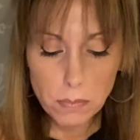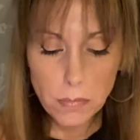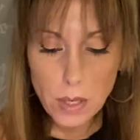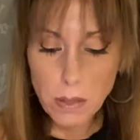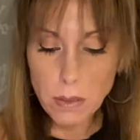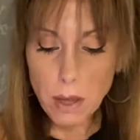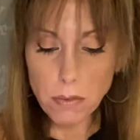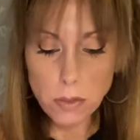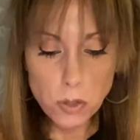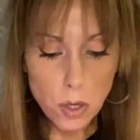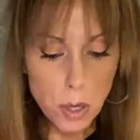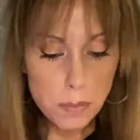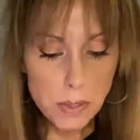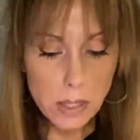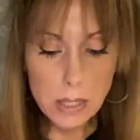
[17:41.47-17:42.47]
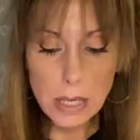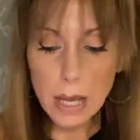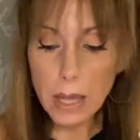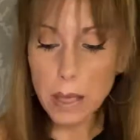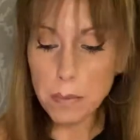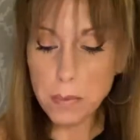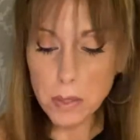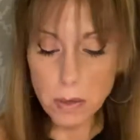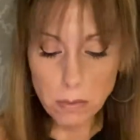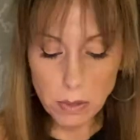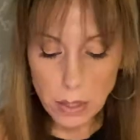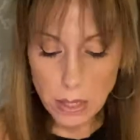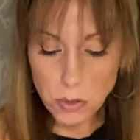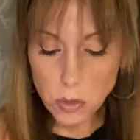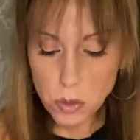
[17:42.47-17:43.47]
That job's not going to happen. That
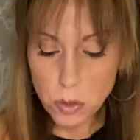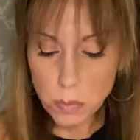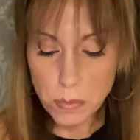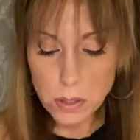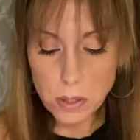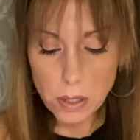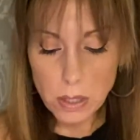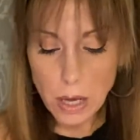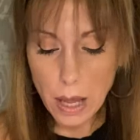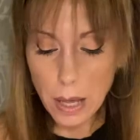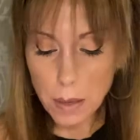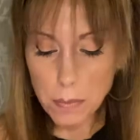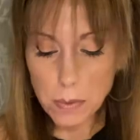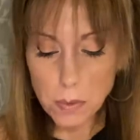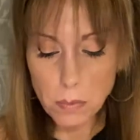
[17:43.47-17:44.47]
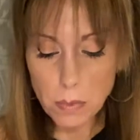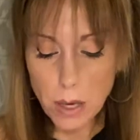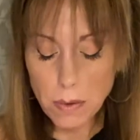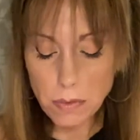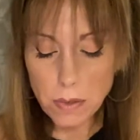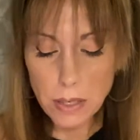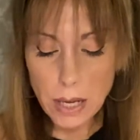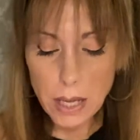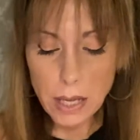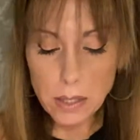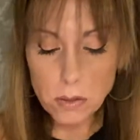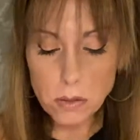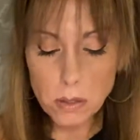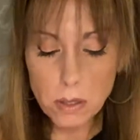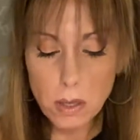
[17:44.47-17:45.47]
relationship isn't going to happen, whatever it
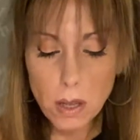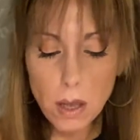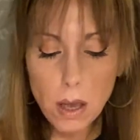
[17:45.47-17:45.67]
is.